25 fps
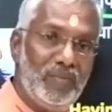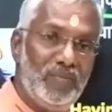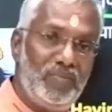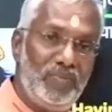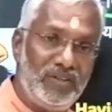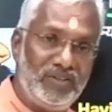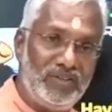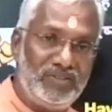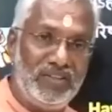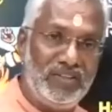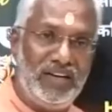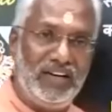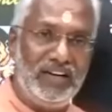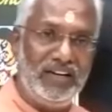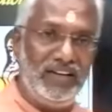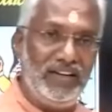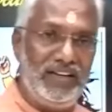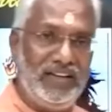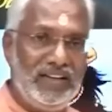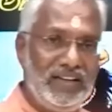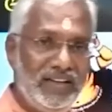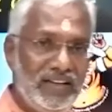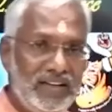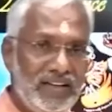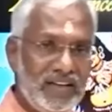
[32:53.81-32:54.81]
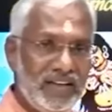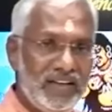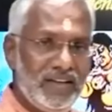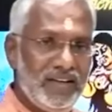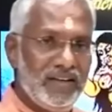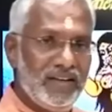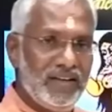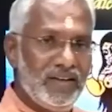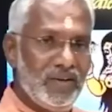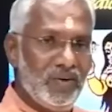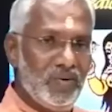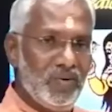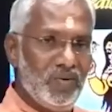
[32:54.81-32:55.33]
personality.
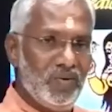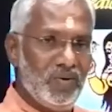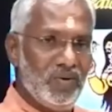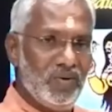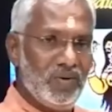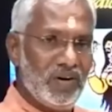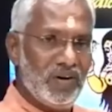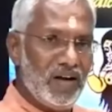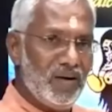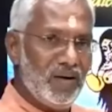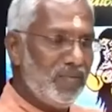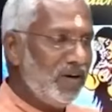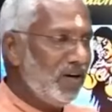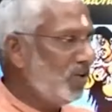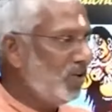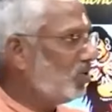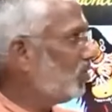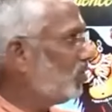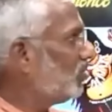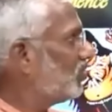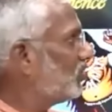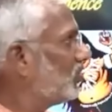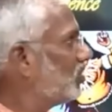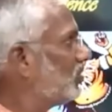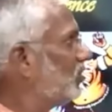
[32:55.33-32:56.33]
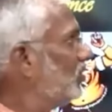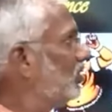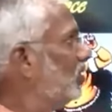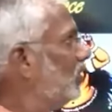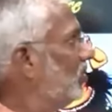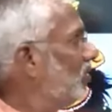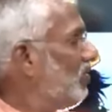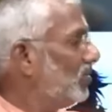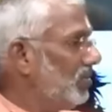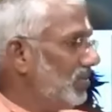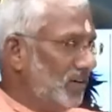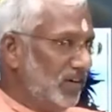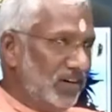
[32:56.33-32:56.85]
Oh, Rama, you have
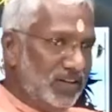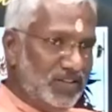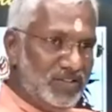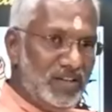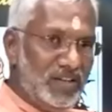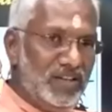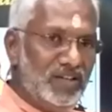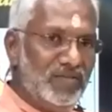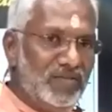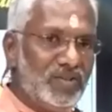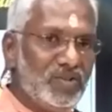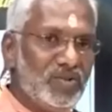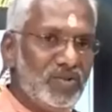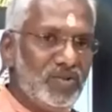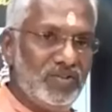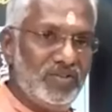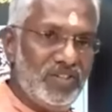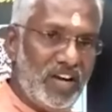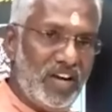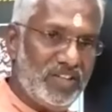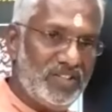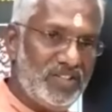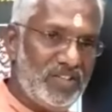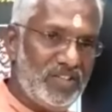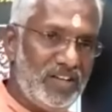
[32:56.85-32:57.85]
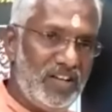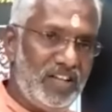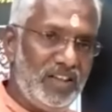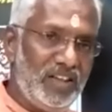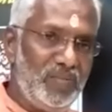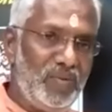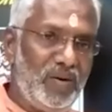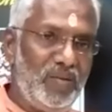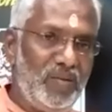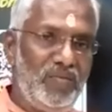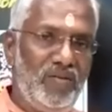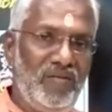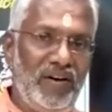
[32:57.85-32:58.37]
to listen. Shasanat
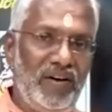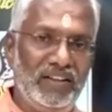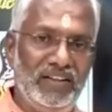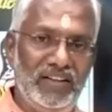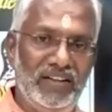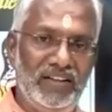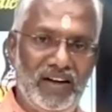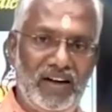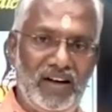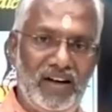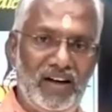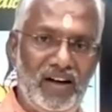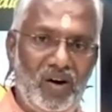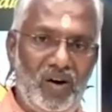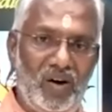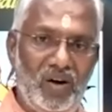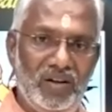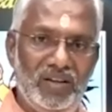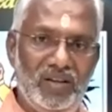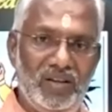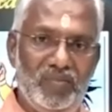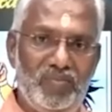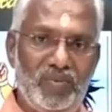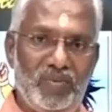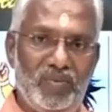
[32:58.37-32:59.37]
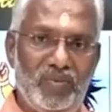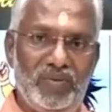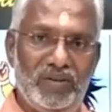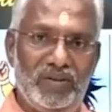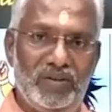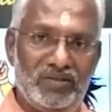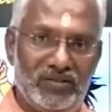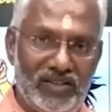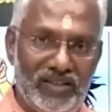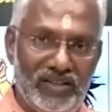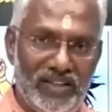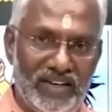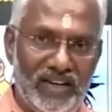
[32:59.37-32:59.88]
Brahmavadinaha. All the
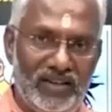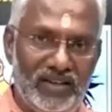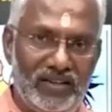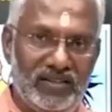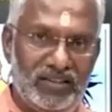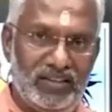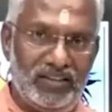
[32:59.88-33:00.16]
people, the great